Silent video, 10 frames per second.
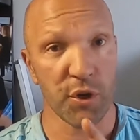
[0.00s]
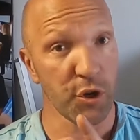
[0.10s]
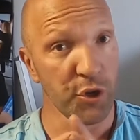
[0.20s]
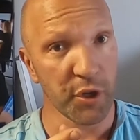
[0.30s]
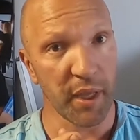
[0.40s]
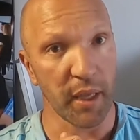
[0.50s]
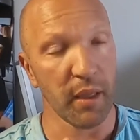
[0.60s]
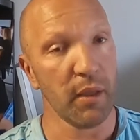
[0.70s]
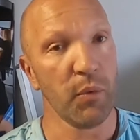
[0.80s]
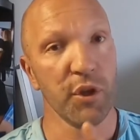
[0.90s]
when you're
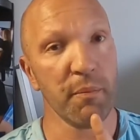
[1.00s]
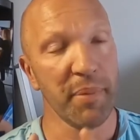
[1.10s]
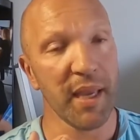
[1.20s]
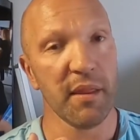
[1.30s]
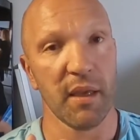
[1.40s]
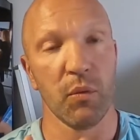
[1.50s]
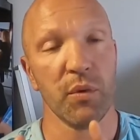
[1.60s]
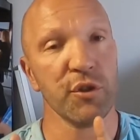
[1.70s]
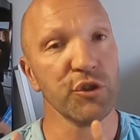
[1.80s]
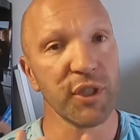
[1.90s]
cooking, when you're bathing,
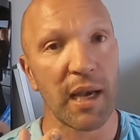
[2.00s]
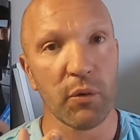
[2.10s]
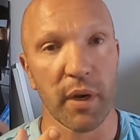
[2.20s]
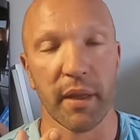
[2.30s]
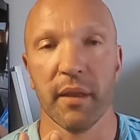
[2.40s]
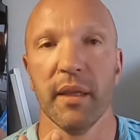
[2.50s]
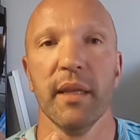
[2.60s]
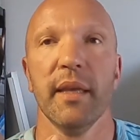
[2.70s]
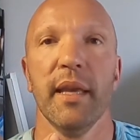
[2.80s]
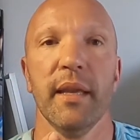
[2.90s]
when you're showering.
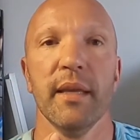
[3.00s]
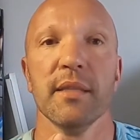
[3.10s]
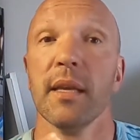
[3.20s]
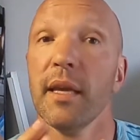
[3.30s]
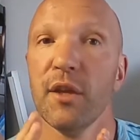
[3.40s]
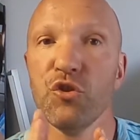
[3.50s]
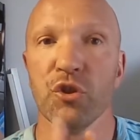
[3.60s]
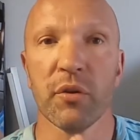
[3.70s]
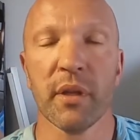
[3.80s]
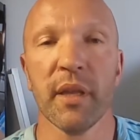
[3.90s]
It is
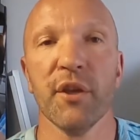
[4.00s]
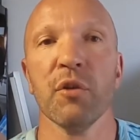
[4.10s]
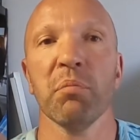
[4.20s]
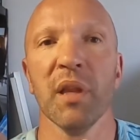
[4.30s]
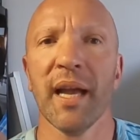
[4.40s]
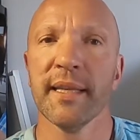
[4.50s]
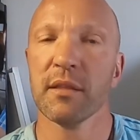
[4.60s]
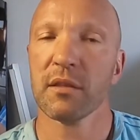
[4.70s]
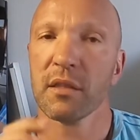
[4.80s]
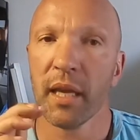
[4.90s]
ensuring that your
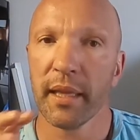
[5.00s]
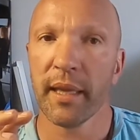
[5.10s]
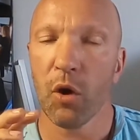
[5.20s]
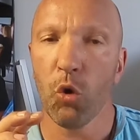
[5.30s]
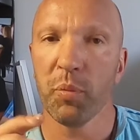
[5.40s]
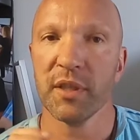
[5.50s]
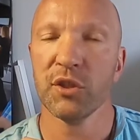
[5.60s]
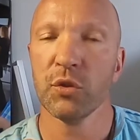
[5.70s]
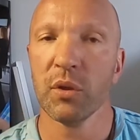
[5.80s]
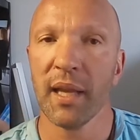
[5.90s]
blinds are slightly
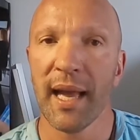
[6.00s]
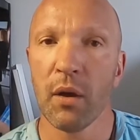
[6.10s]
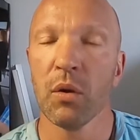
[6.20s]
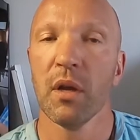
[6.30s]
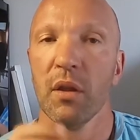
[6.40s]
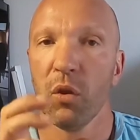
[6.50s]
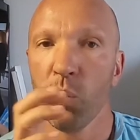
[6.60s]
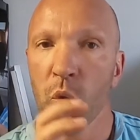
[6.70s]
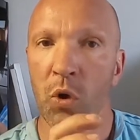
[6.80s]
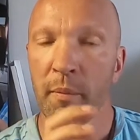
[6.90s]
open to allow
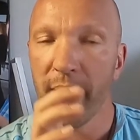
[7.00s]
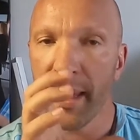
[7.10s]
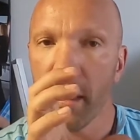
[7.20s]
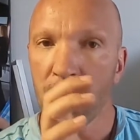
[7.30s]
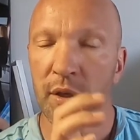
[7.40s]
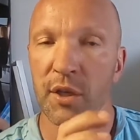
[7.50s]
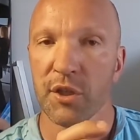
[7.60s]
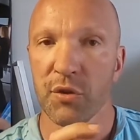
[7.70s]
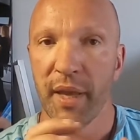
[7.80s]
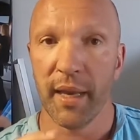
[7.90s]
the warm air
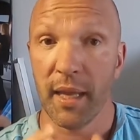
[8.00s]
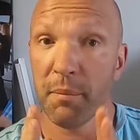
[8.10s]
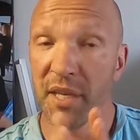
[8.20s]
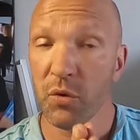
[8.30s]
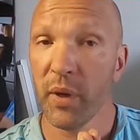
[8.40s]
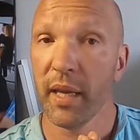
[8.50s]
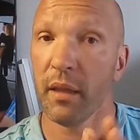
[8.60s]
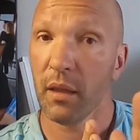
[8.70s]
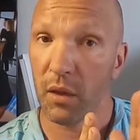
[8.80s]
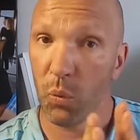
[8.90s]
to get in
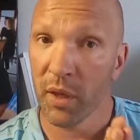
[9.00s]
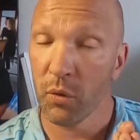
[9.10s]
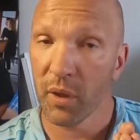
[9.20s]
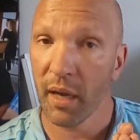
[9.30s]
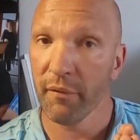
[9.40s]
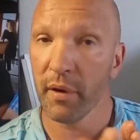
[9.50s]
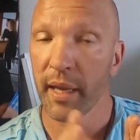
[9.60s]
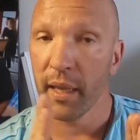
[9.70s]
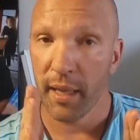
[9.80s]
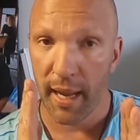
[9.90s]
between the window
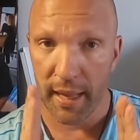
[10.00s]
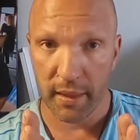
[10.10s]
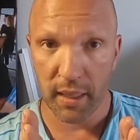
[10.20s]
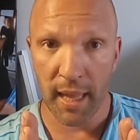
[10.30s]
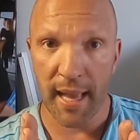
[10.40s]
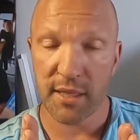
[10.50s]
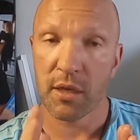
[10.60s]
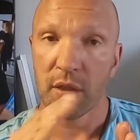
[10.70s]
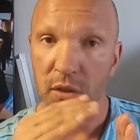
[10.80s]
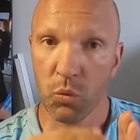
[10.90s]
covering and the
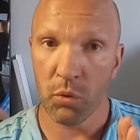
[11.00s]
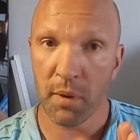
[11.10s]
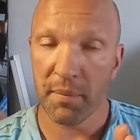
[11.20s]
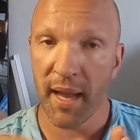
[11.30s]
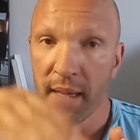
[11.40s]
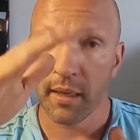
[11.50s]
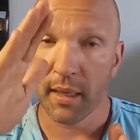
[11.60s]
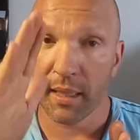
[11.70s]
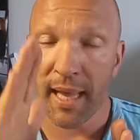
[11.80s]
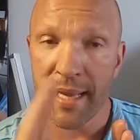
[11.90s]
glass to warm up that
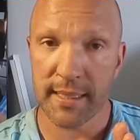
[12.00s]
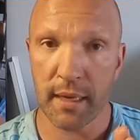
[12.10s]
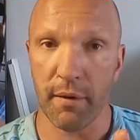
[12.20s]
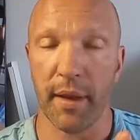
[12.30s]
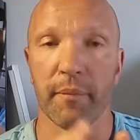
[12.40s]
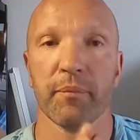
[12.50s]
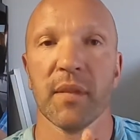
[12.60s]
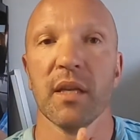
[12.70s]
glass area